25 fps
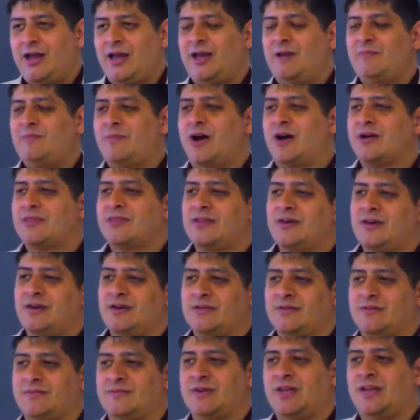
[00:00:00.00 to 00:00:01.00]
And
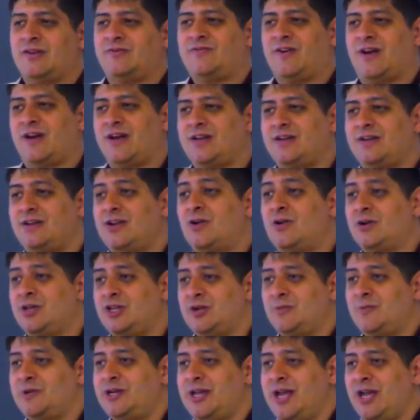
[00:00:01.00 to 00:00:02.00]
Martha, if I know
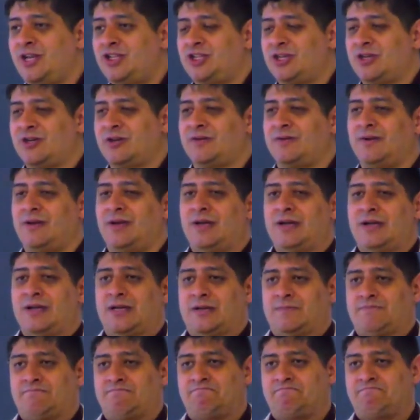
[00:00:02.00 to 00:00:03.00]
human nature,
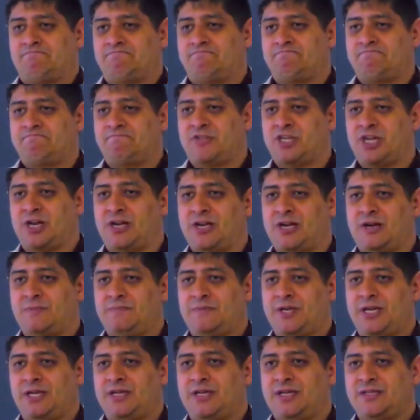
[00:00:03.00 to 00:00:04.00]
shut
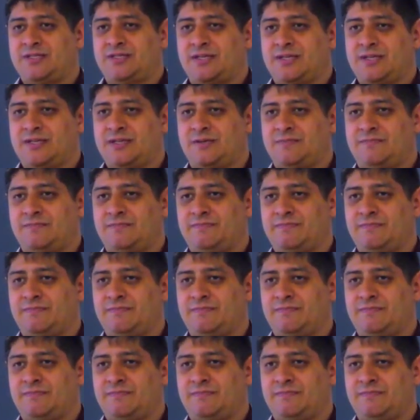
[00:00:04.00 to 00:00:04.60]
up and listened